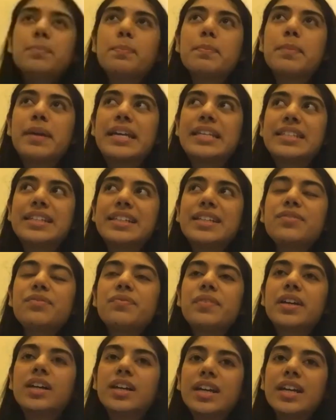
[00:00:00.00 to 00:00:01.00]
basically
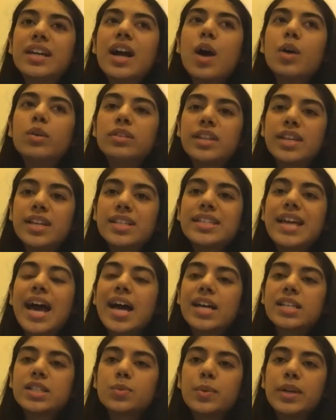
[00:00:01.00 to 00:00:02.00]
figuring out things
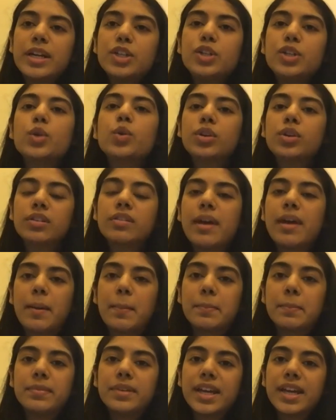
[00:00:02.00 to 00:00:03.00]
as we took them.
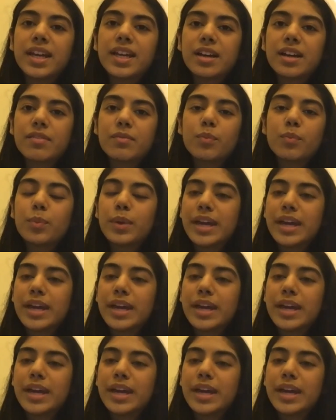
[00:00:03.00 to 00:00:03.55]
Like we